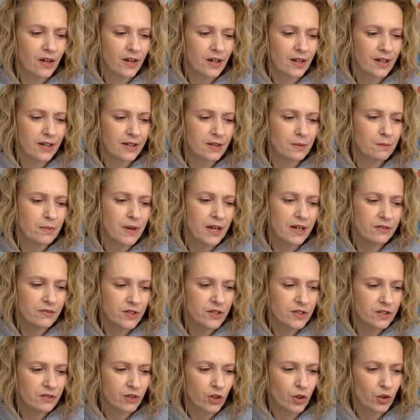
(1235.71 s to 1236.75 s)
like the
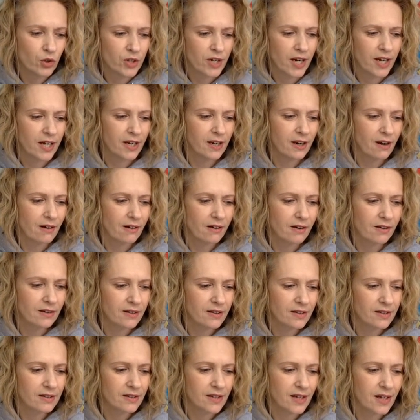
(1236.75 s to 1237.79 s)
benefits of creating art
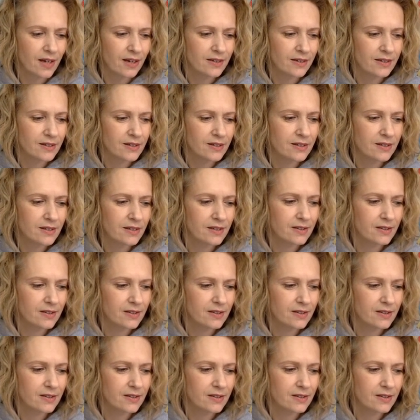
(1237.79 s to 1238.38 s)
that